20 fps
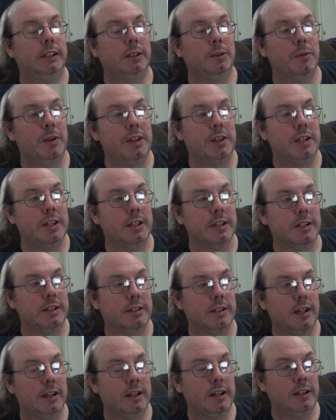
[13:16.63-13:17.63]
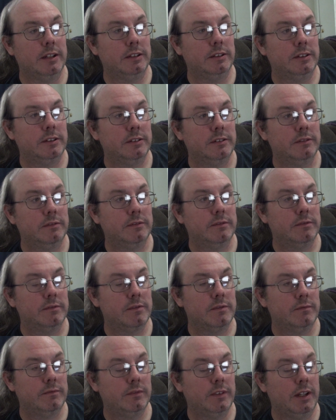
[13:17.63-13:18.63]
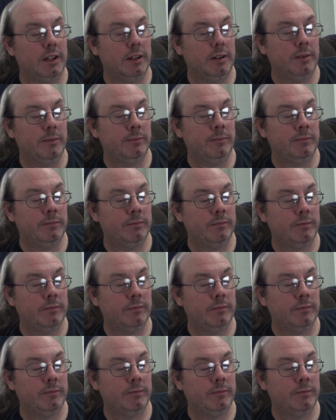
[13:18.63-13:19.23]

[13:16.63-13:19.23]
with the uh, um,